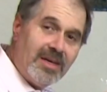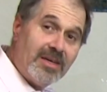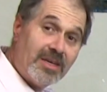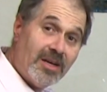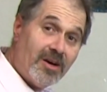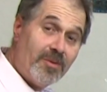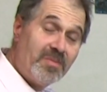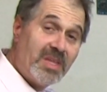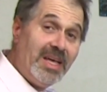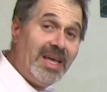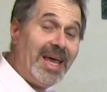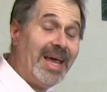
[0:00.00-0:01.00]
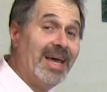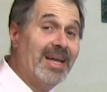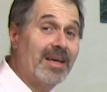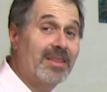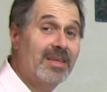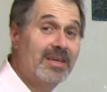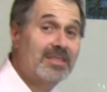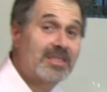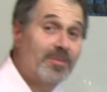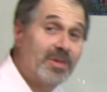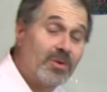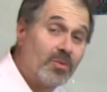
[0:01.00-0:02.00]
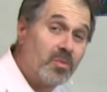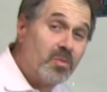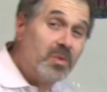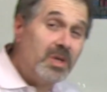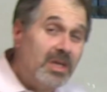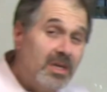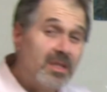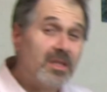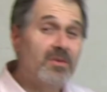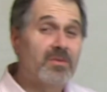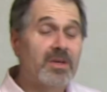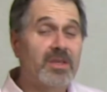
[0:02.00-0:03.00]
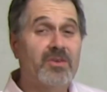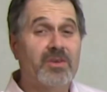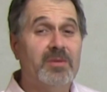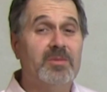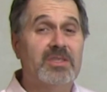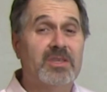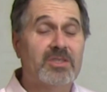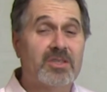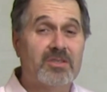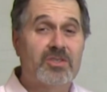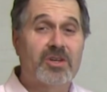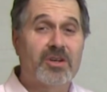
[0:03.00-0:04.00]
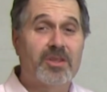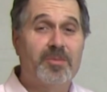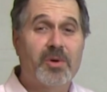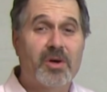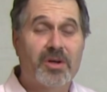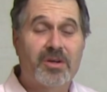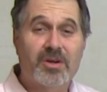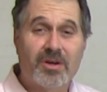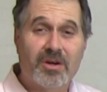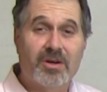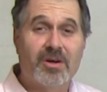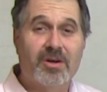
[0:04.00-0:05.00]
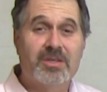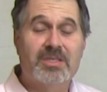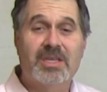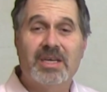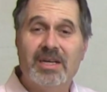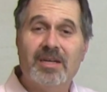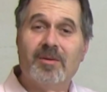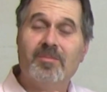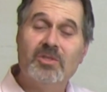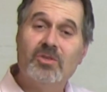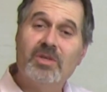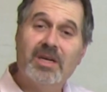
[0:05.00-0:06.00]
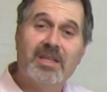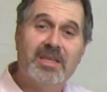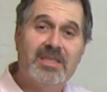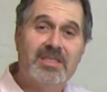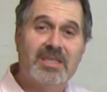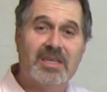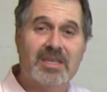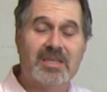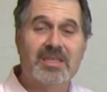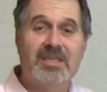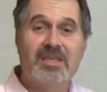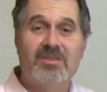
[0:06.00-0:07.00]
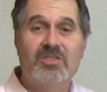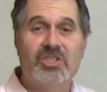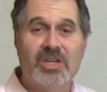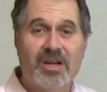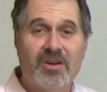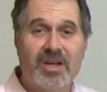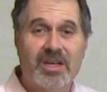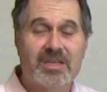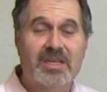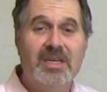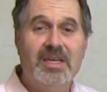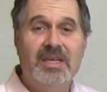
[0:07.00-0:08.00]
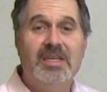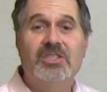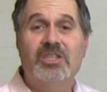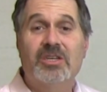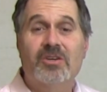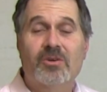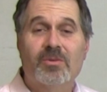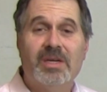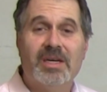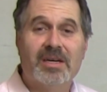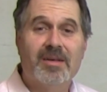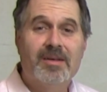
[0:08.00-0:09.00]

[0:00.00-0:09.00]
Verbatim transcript: know, and I think some of the really, really great musicians, Charlie Parker, Art Tatum, Duke Ellington, Keith Jarrett, Chick Corea,